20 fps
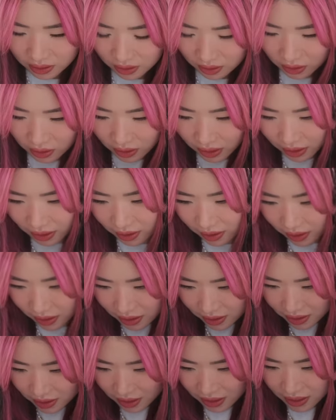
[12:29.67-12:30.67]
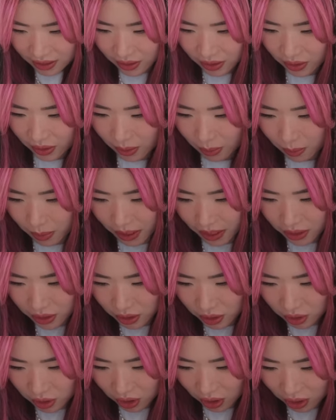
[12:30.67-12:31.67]
Okay. Look at these. These are the
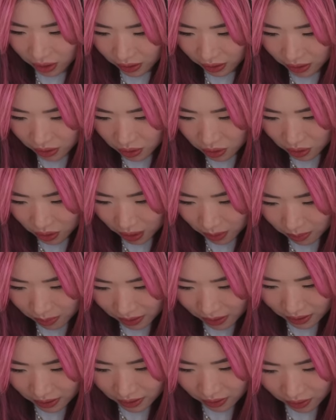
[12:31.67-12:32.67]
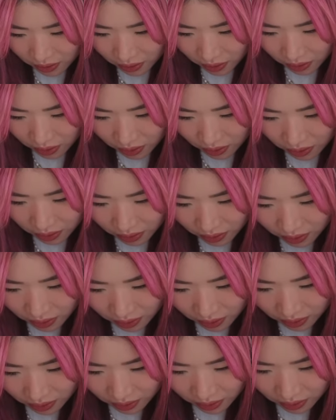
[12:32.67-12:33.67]
best chocolate strawberries on earth.
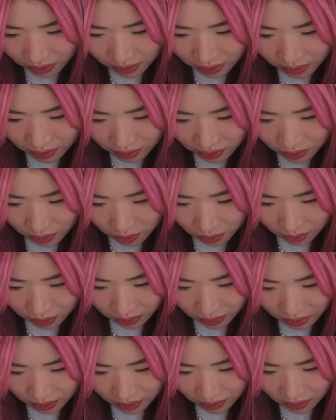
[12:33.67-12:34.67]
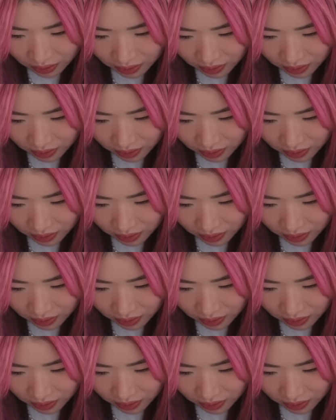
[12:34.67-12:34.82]
Totally.